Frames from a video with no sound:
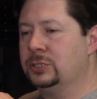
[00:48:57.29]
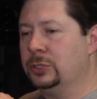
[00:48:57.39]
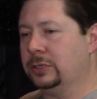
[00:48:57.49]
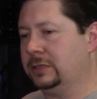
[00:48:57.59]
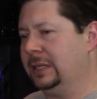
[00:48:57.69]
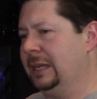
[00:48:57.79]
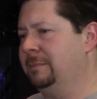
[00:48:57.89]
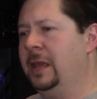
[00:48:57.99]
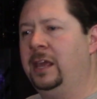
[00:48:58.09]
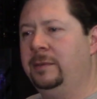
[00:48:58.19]
took like
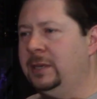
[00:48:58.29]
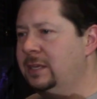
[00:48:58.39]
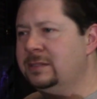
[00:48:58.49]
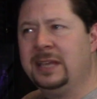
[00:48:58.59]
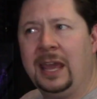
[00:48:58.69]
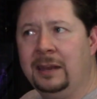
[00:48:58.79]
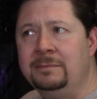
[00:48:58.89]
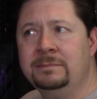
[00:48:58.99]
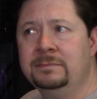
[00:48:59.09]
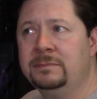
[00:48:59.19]
maybe
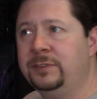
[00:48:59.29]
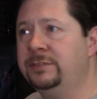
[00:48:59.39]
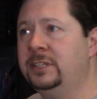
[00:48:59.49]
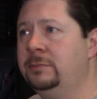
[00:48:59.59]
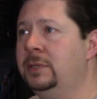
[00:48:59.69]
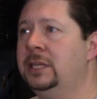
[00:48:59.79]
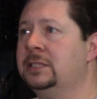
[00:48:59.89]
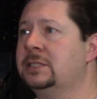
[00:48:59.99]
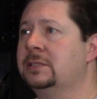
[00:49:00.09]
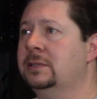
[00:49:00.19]
10-15
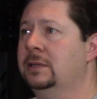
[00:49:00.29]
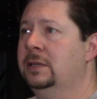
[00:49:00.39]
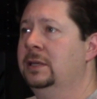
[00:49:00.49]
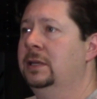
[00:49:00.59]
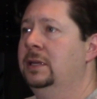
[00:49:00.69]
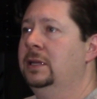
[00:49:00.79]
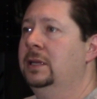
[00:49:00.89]
minutes. Yeah.